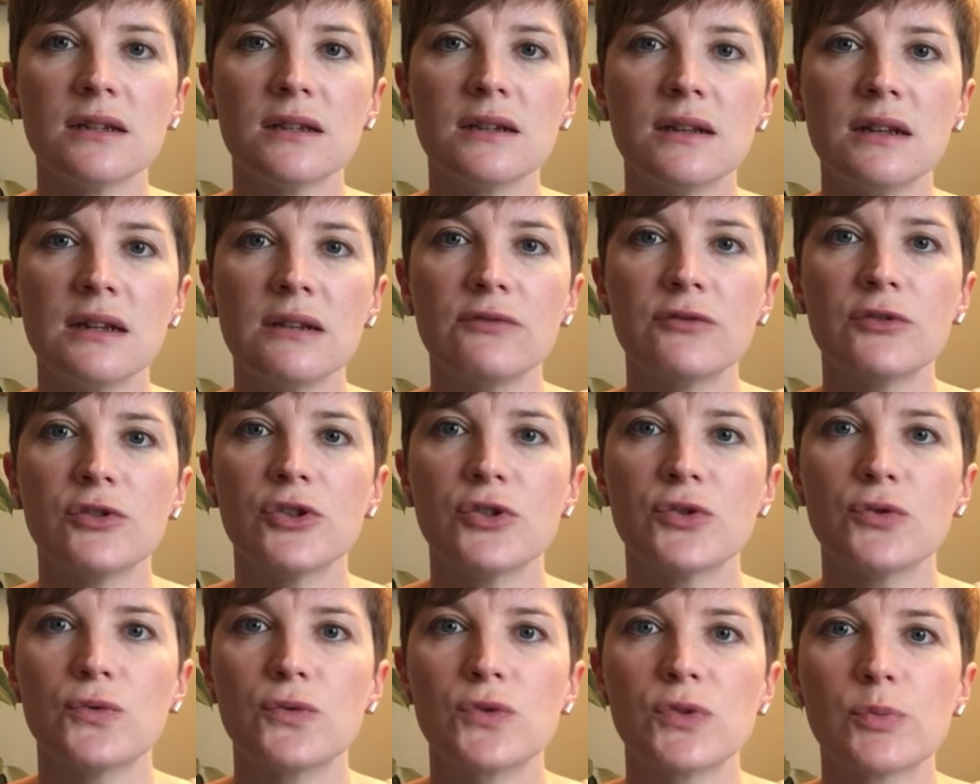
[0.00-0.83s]
never
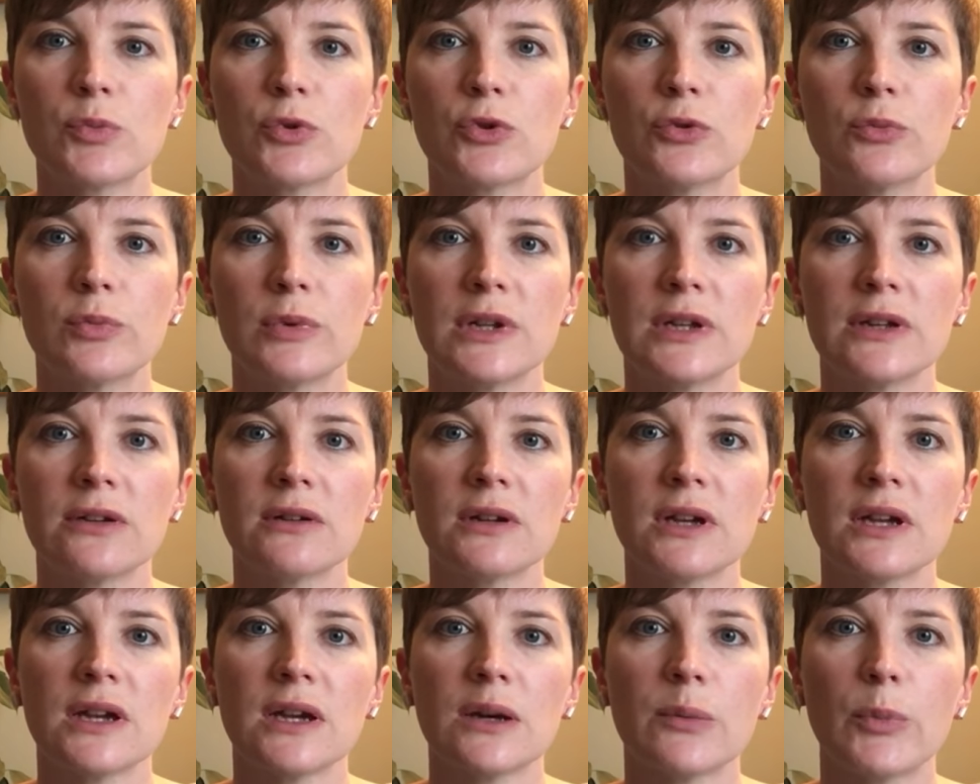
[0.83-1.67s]
shows properly on
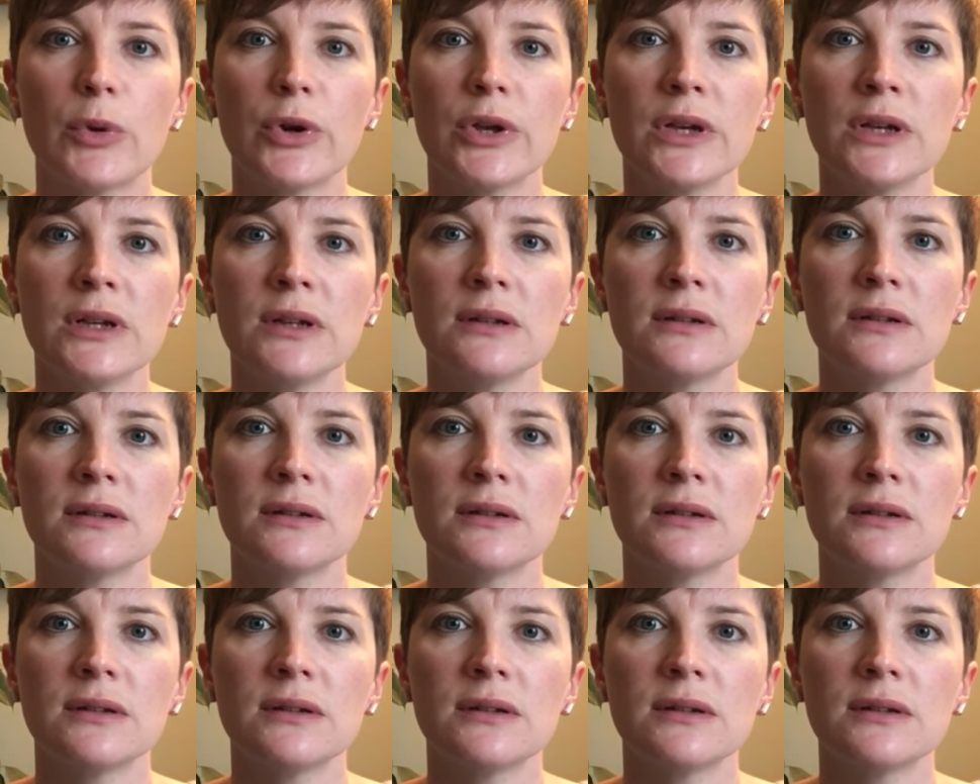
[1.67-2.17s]
camera.